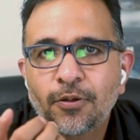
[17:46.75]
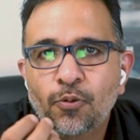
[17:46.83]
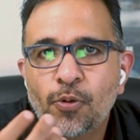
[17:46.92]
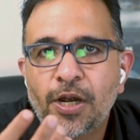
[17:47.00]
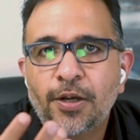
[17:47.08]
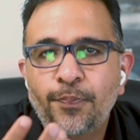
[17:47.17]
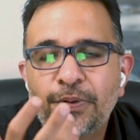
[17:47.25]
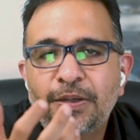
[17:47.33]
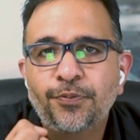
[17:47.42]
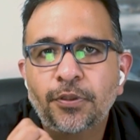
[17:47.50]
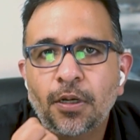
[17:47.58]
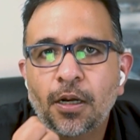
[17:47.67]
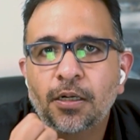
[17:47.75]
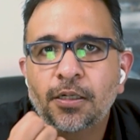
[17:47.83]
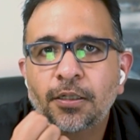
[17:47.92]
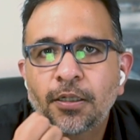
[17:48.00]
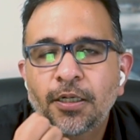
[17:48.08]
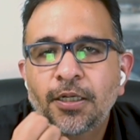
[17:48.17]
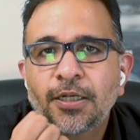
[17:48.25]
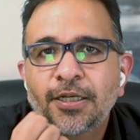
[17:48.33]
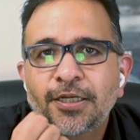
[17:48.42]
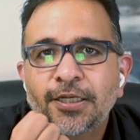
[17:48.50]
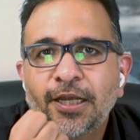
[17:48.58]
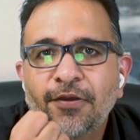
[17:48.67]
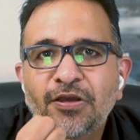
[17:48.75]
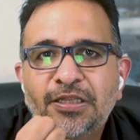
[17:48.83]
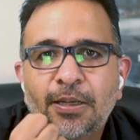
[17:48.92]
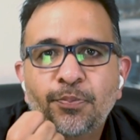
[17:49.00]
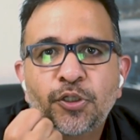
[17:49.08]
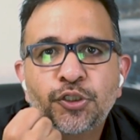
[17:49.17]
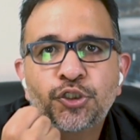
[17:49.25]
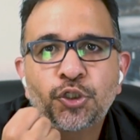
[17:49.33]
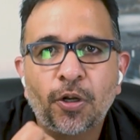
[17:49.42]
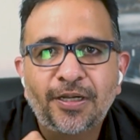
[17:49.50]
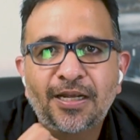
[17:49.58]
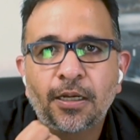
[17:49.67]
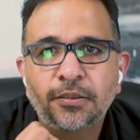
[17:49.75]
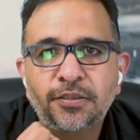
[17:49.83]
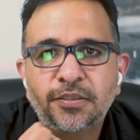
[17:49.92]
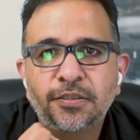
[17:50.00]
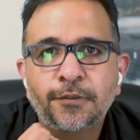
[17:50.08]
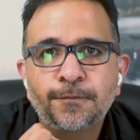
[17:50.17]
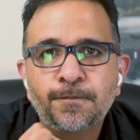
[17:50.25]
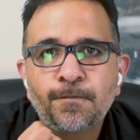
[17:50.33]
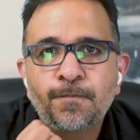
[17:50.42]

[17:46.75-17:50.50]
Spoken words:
where people are giving them the shortcuts